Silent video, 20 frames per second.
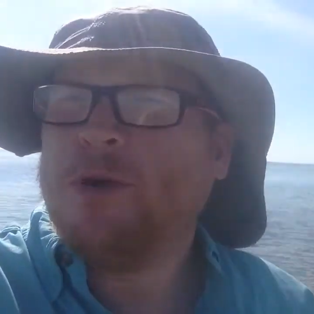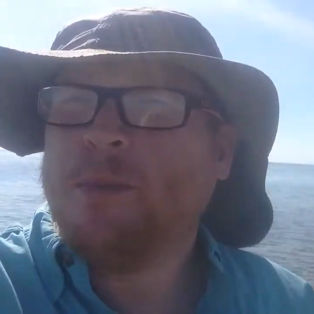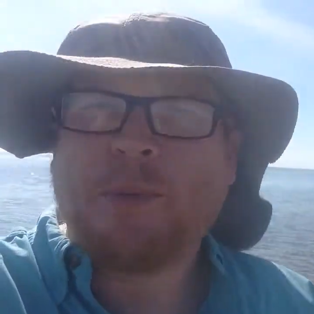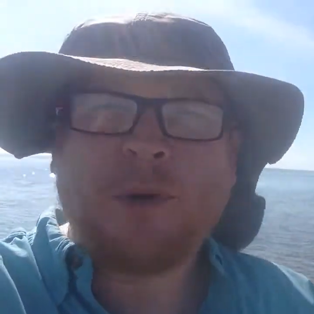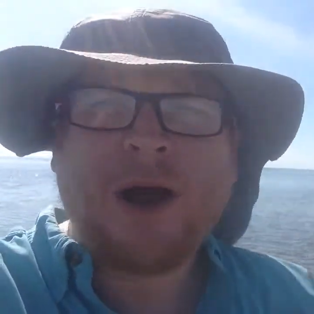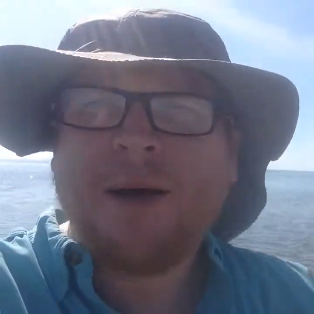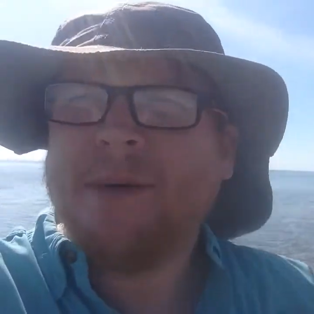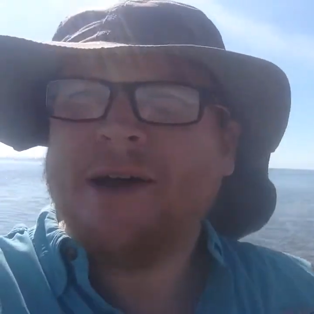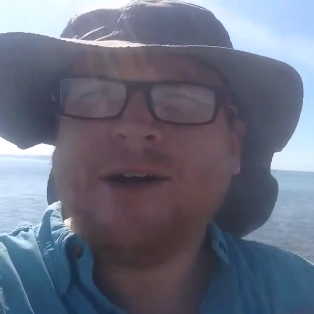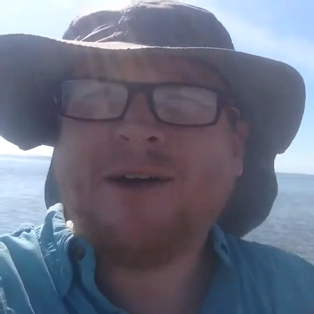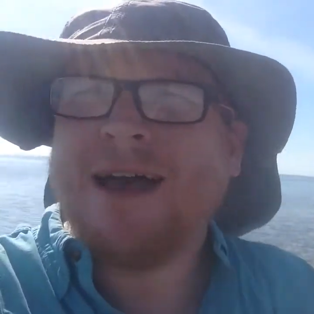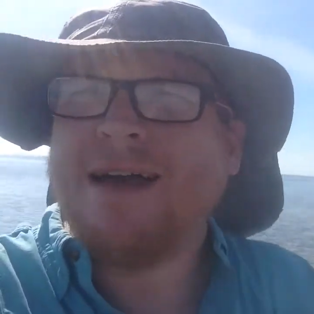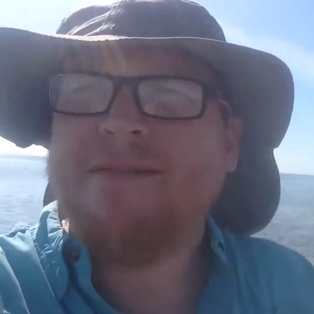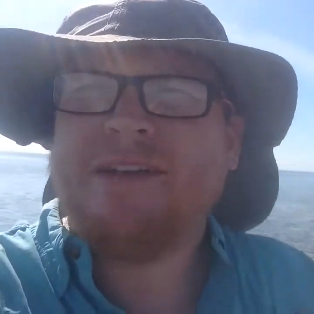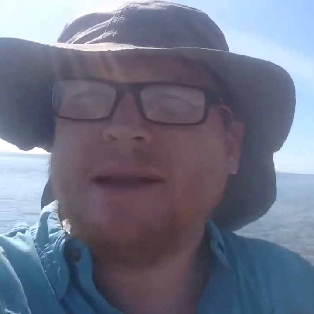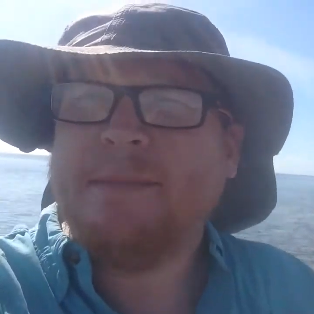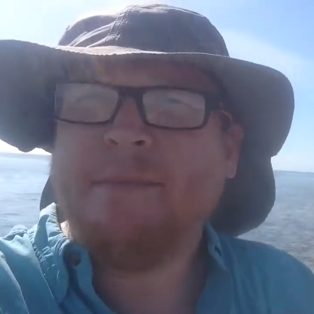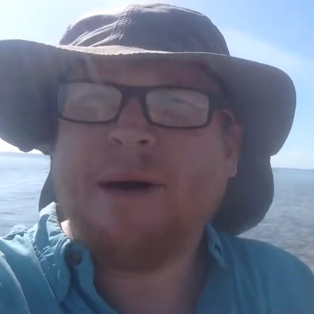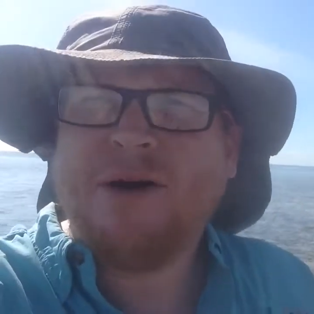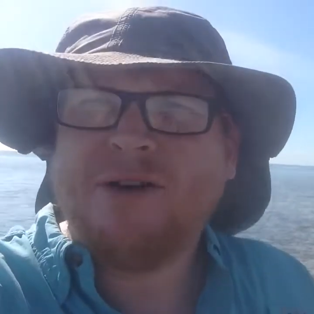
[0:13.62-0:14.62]
you probably don't have
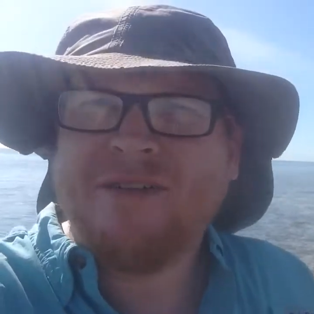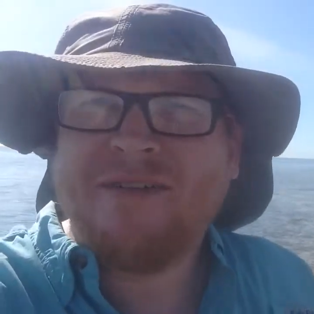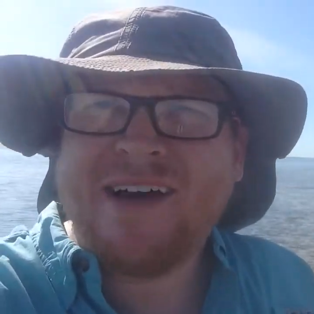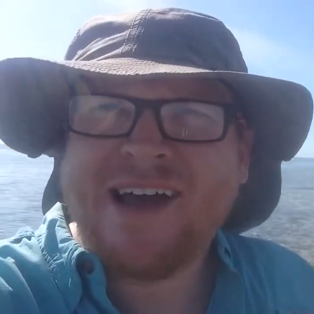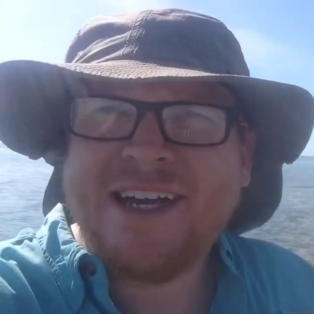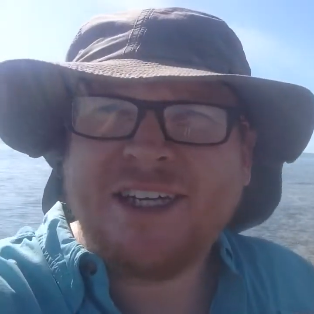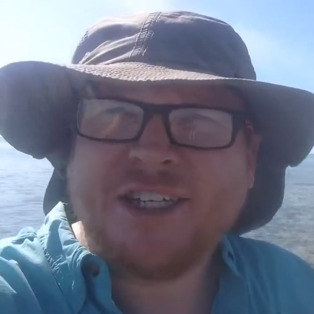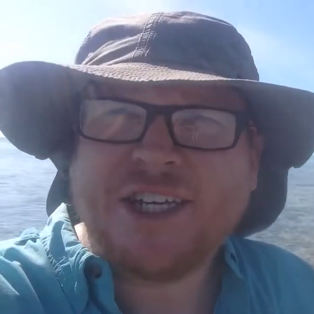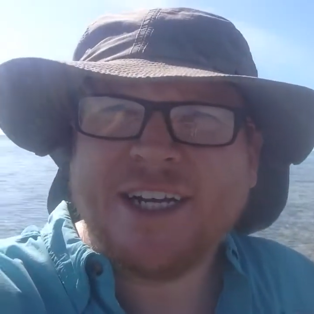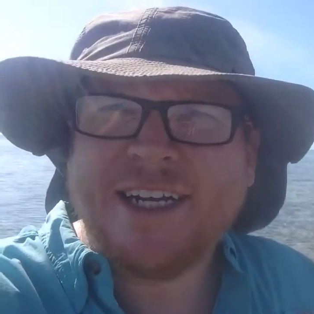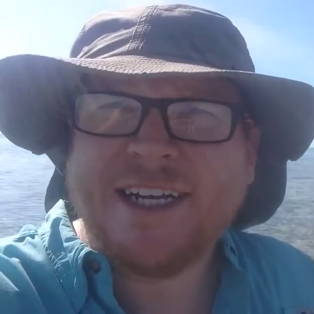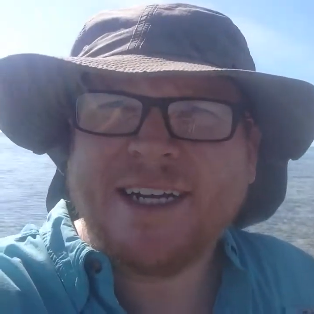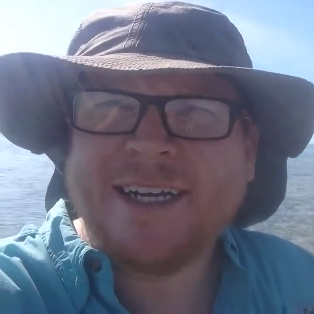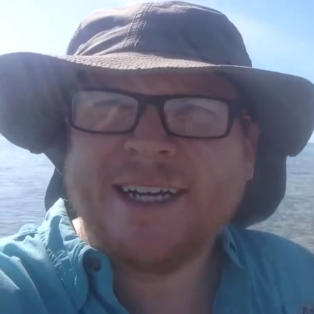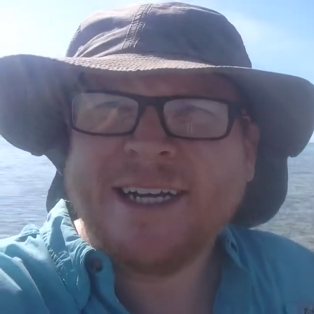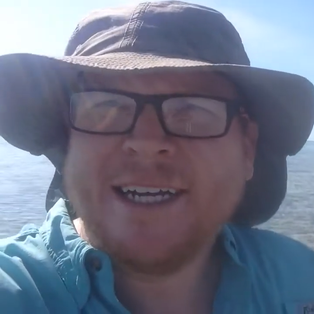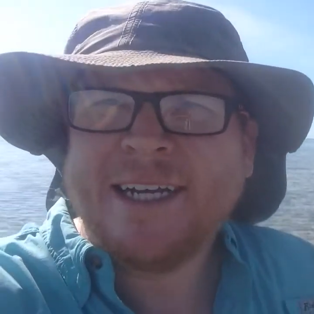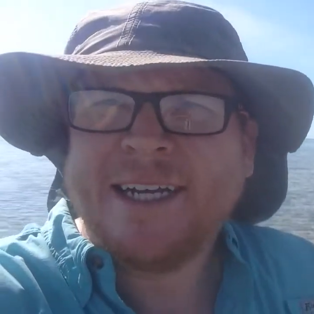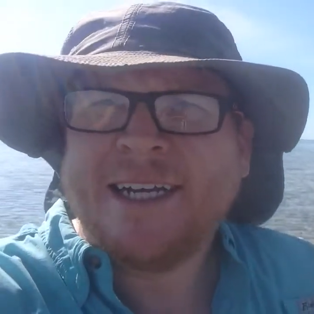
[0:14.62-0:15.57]
any motivation